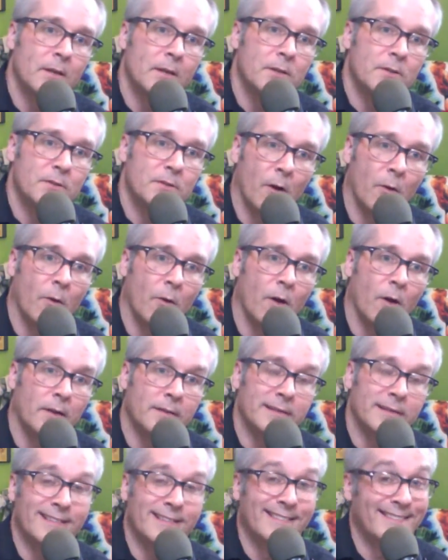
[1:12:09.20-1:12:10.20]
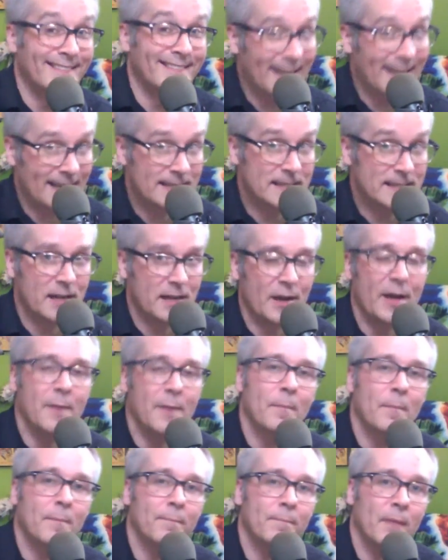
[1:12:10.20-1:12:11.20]
So until next
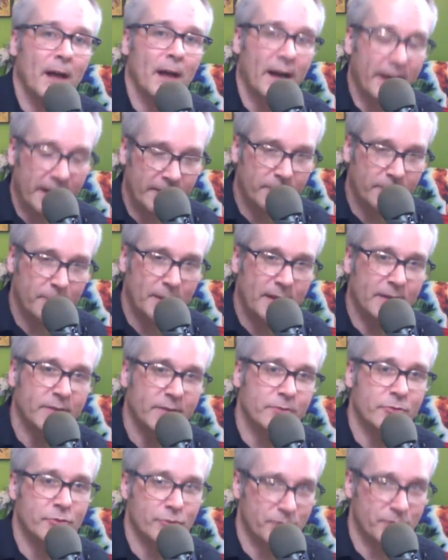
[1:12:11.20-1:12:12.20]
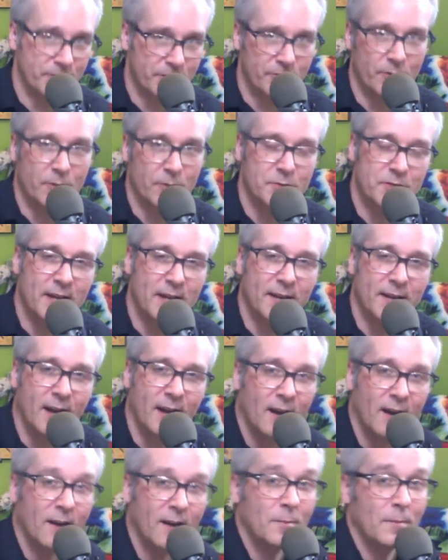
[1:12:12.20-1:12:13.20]
time, I have been
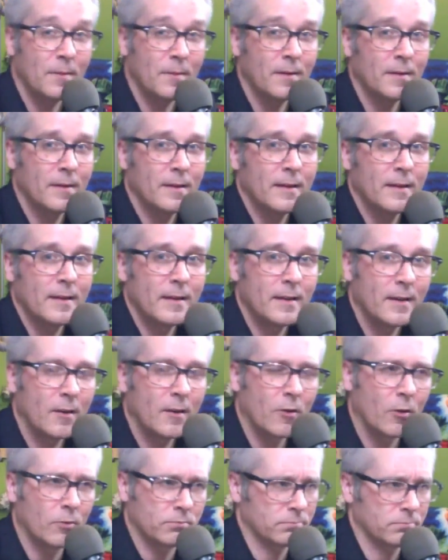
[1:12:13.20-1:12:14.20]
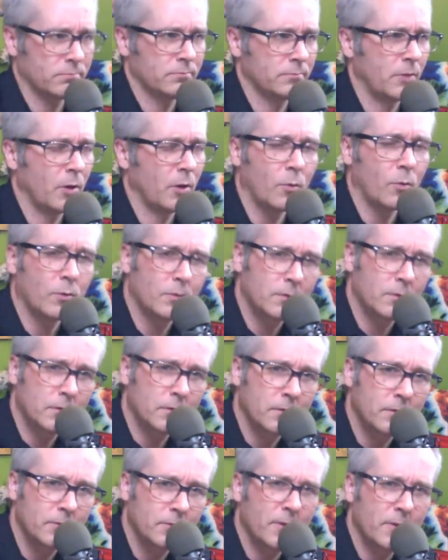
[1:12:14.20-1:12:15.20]
JerzyDrozd.com, Or no,
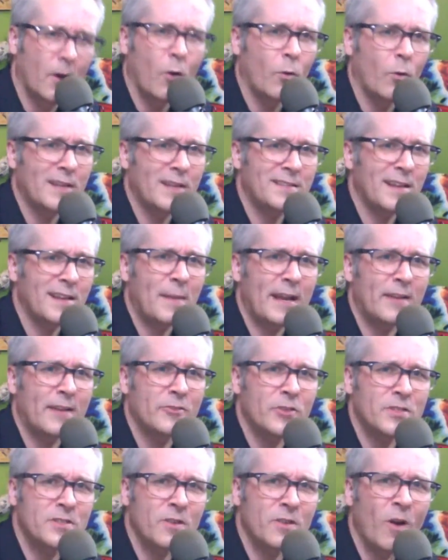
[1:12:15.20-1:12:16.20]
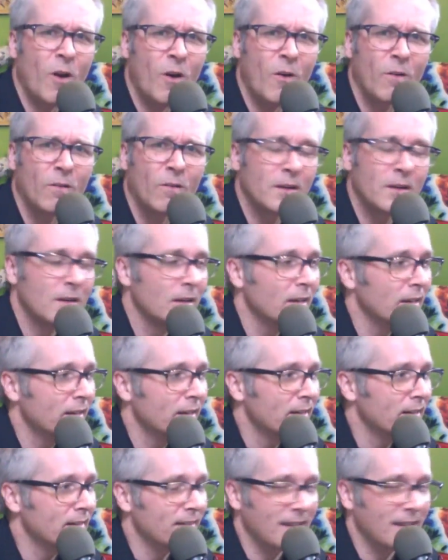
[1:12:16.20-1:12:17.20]
no, that's not my address at all.
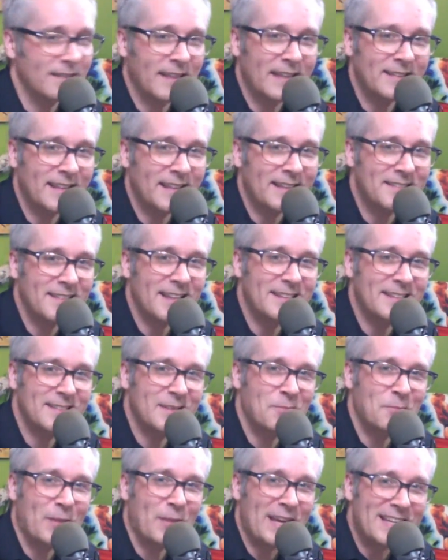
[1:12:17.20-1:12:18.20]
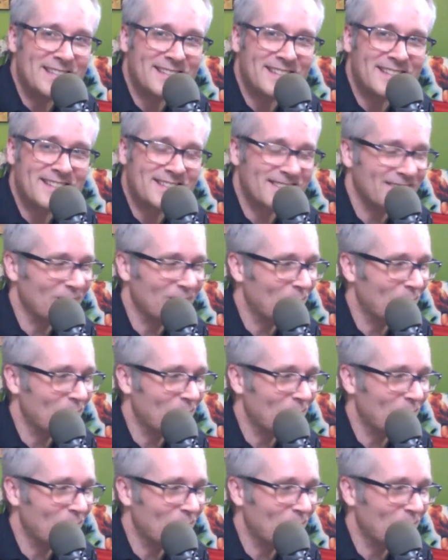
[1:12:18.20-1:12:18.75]
That, that that's that's the bassist.